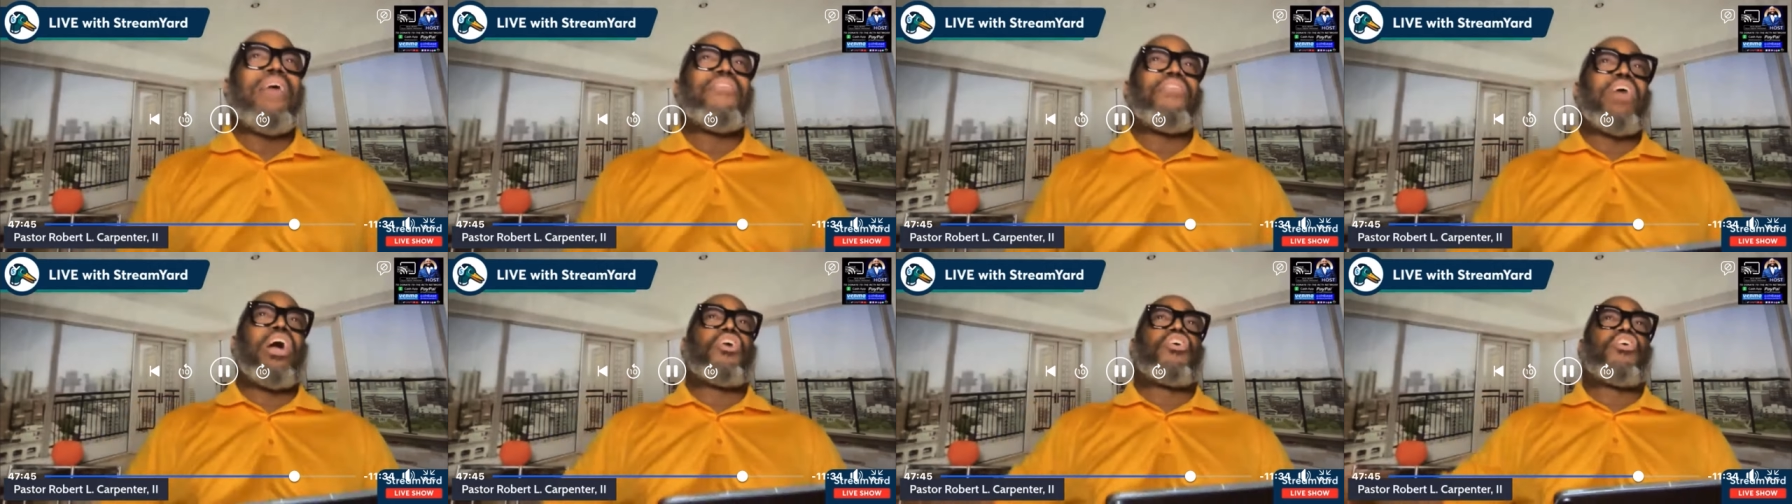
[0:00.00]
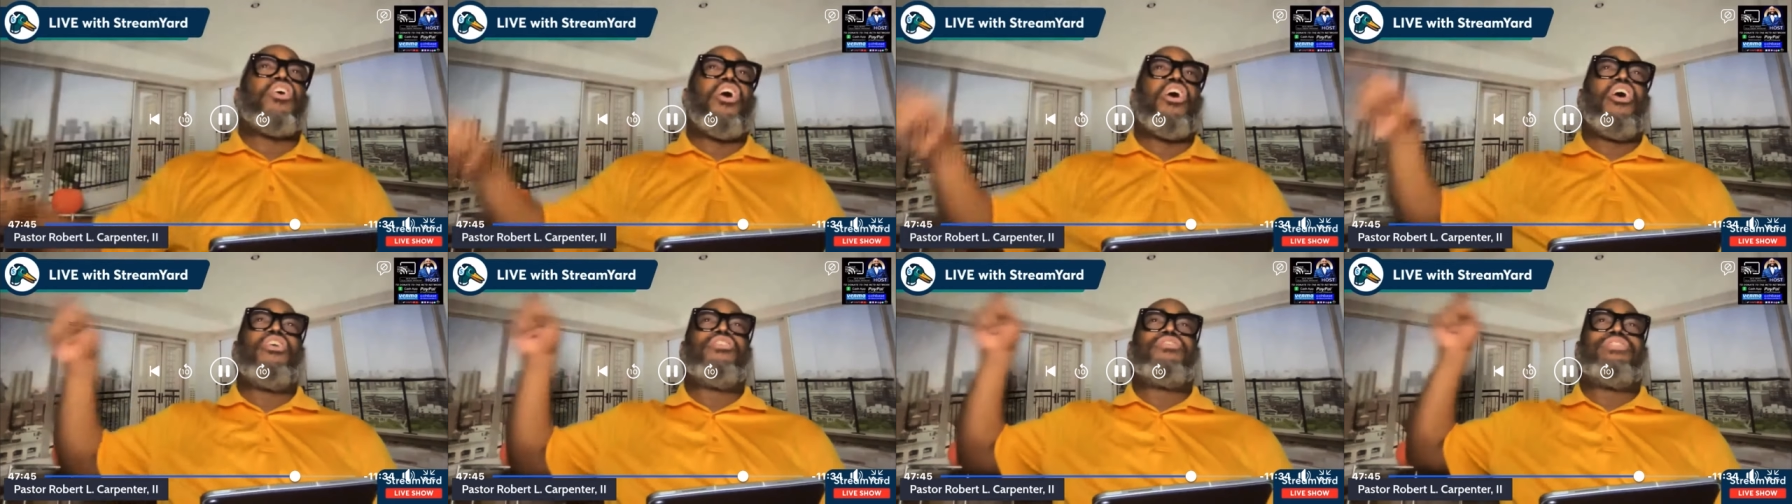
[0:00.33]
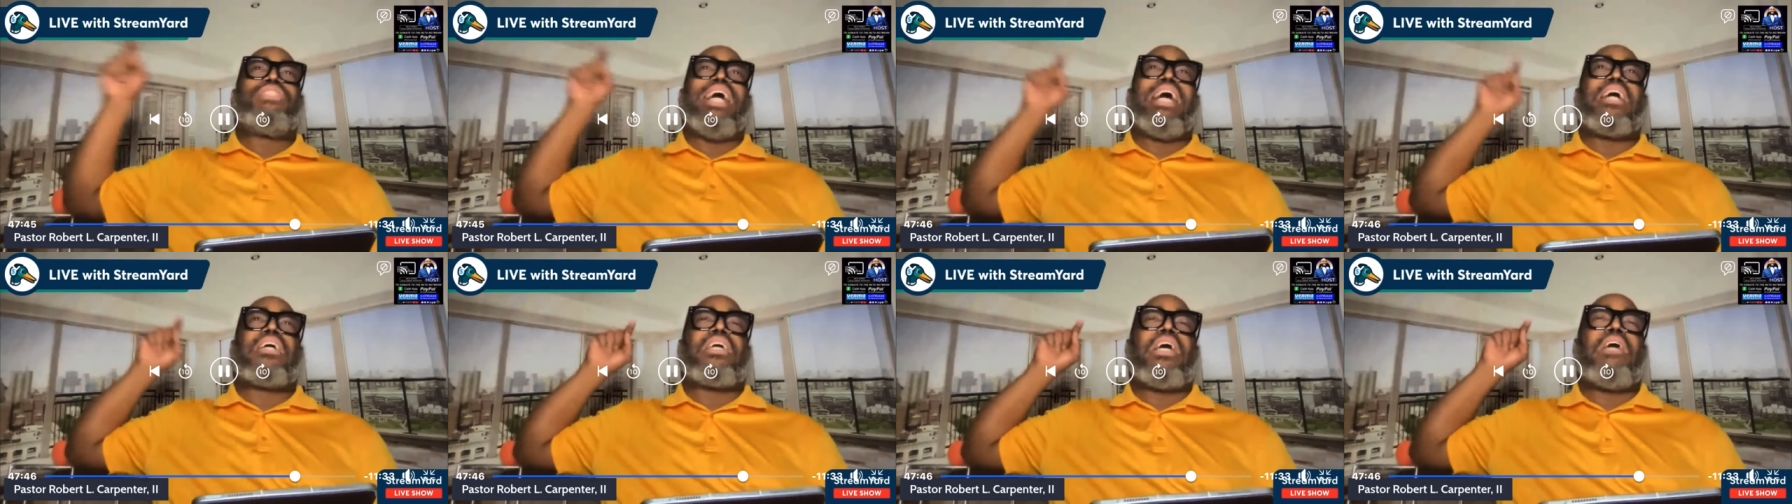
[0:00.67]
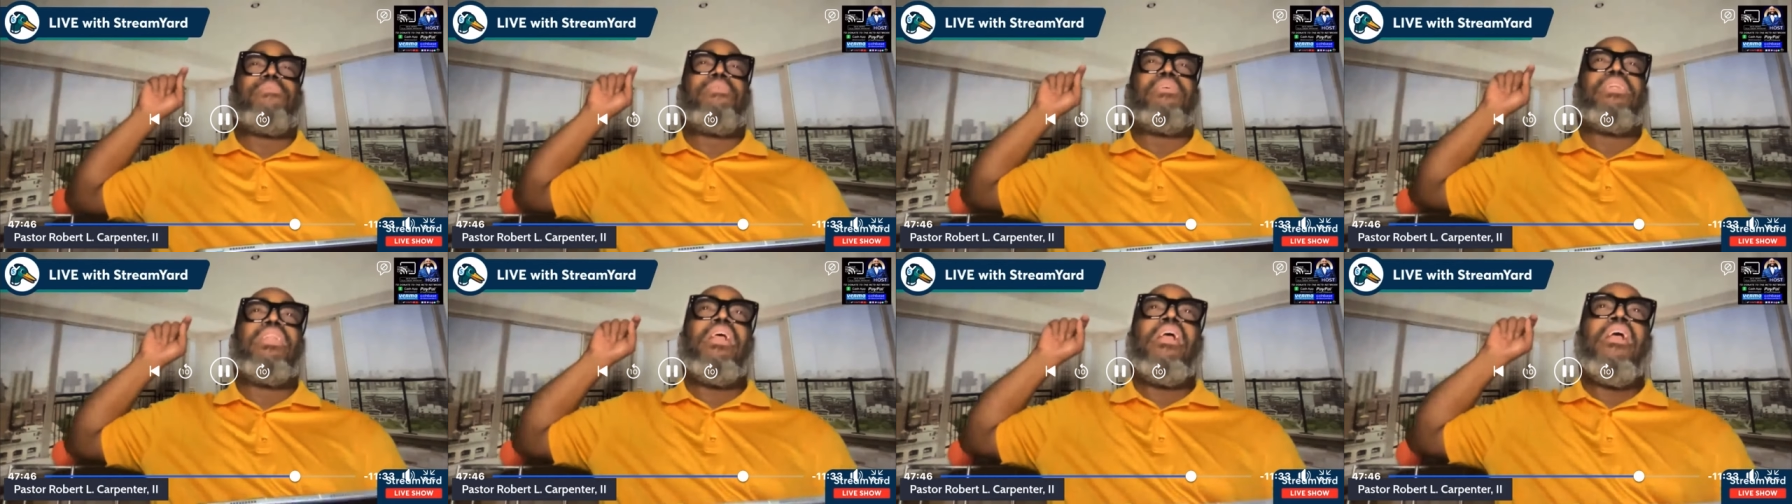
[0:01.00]
I got calls not
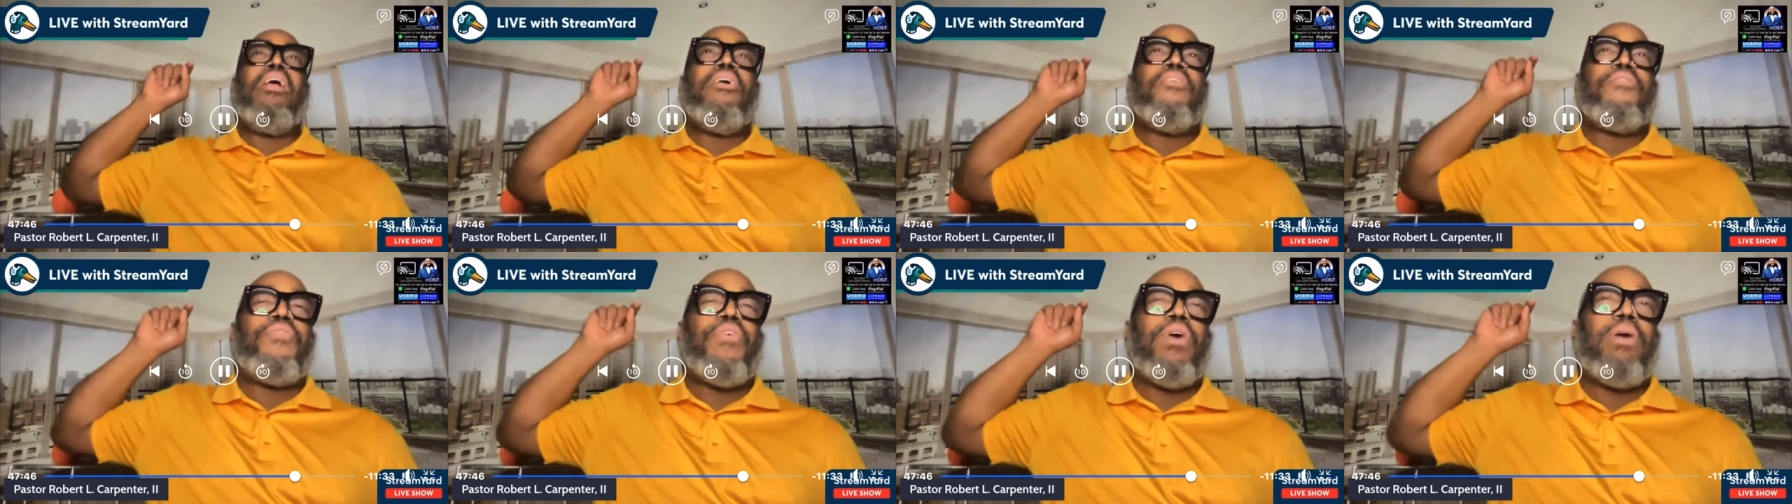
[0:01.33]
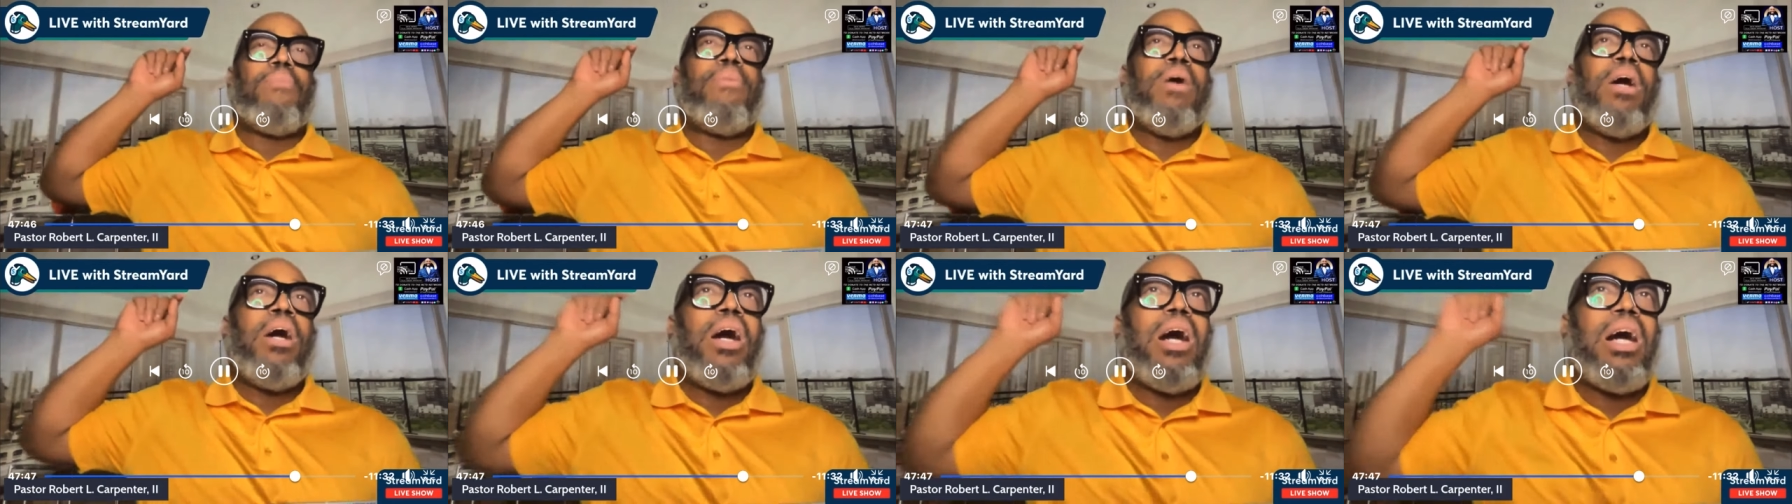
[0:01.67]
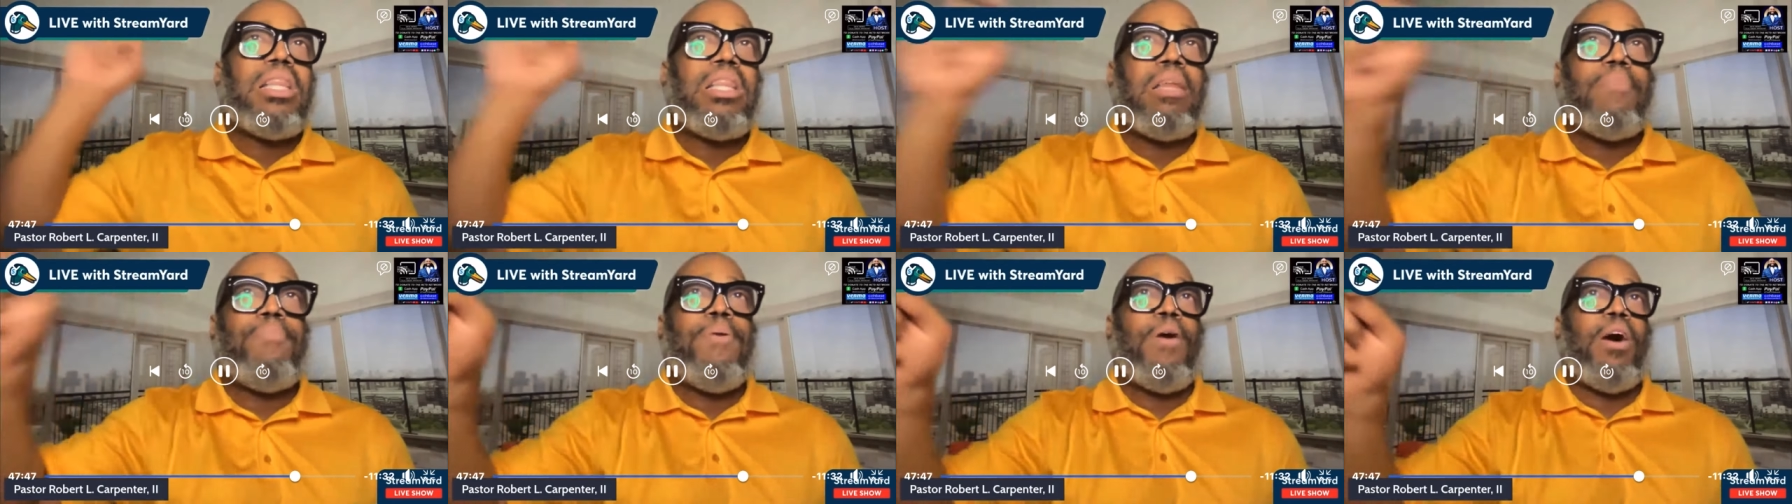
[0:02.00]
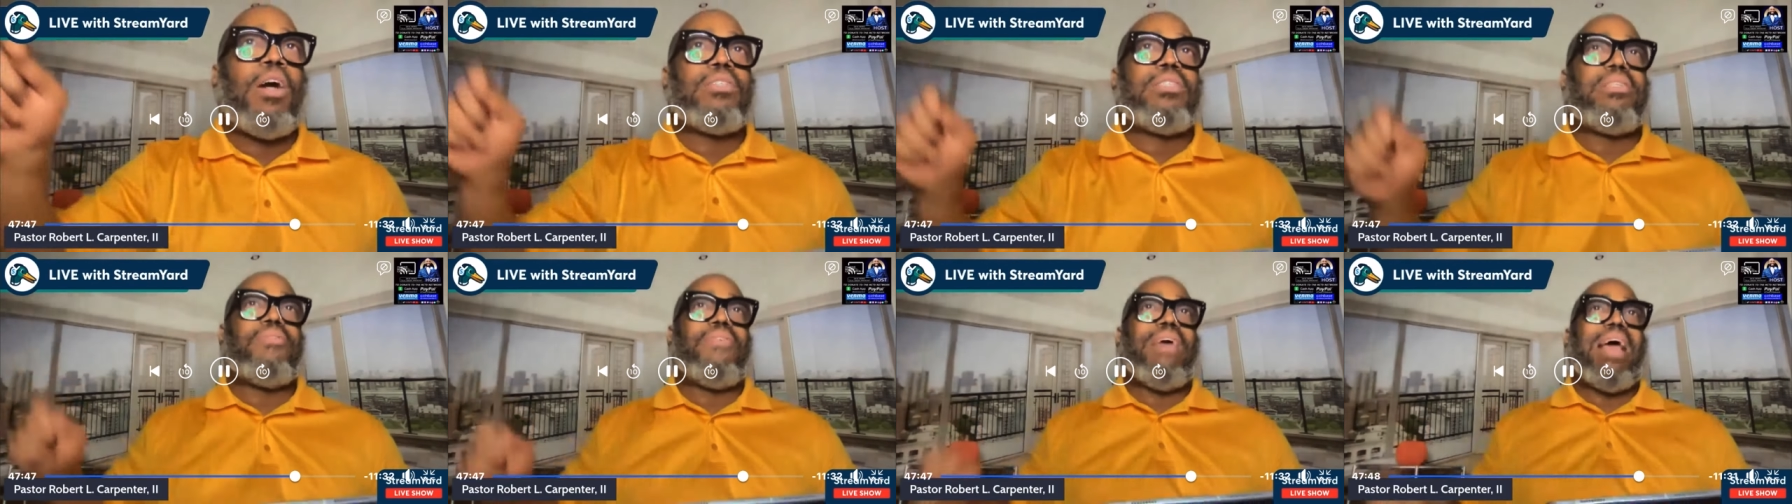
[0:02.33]
coming from other
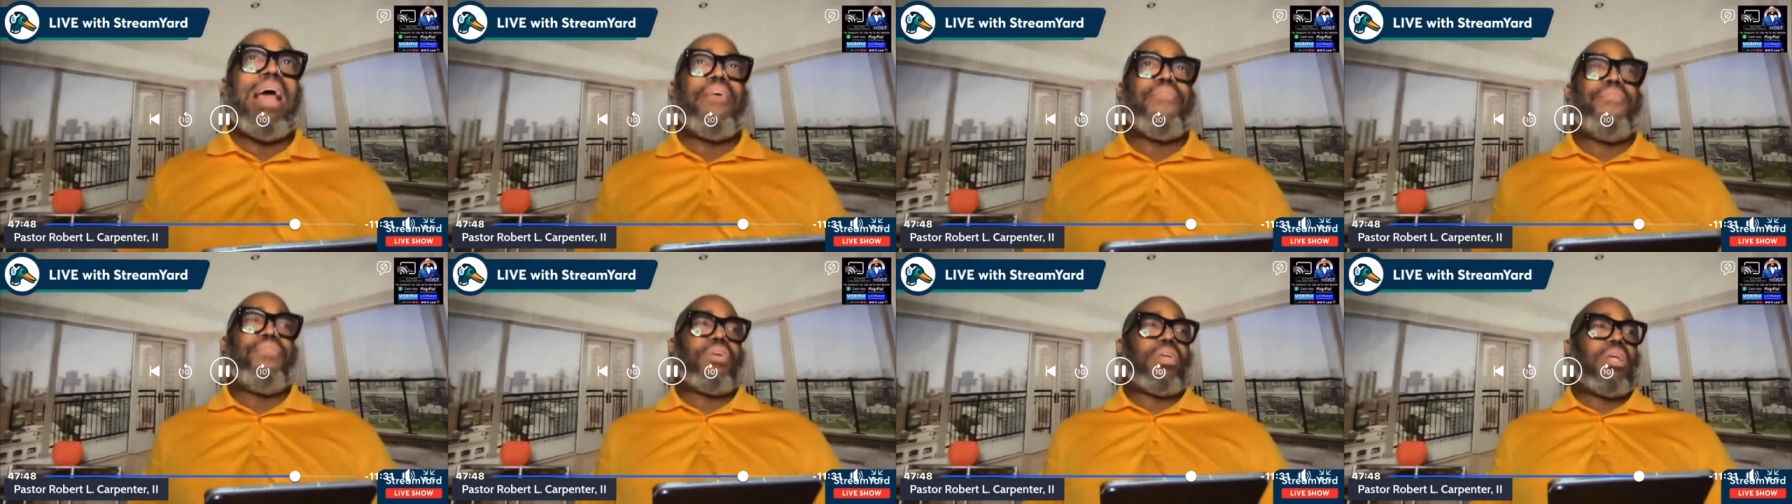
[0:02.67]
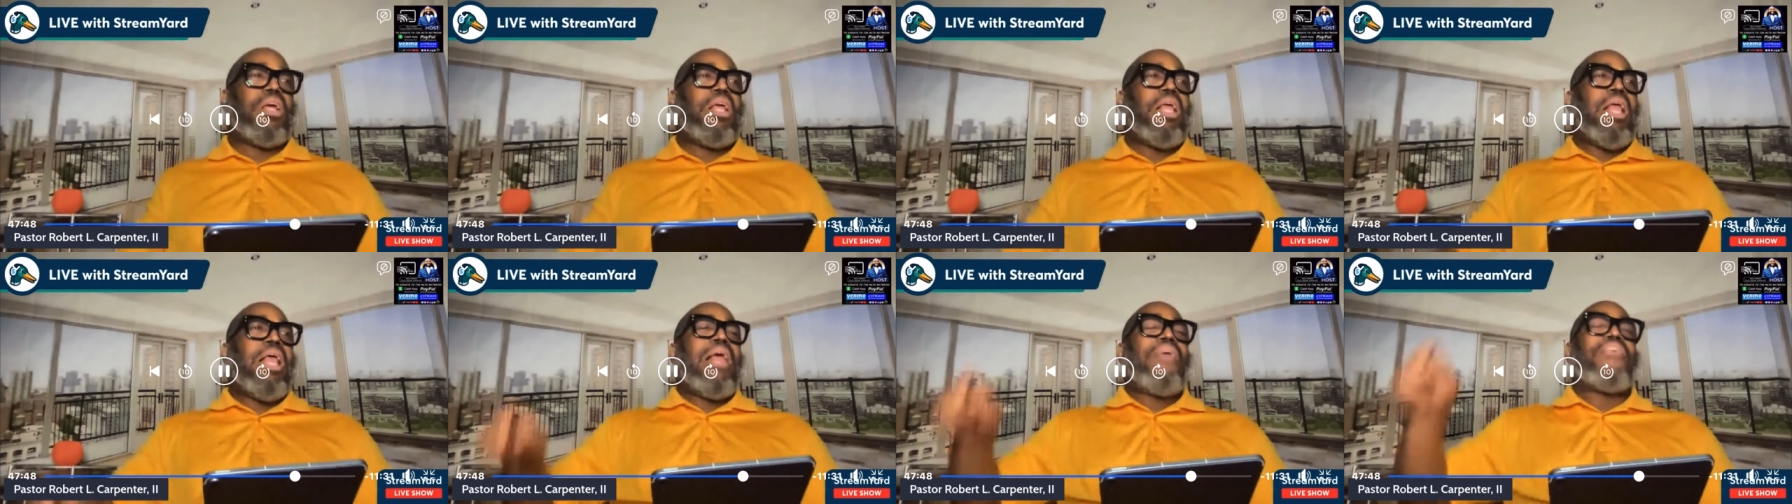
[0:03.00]
parts of Africa.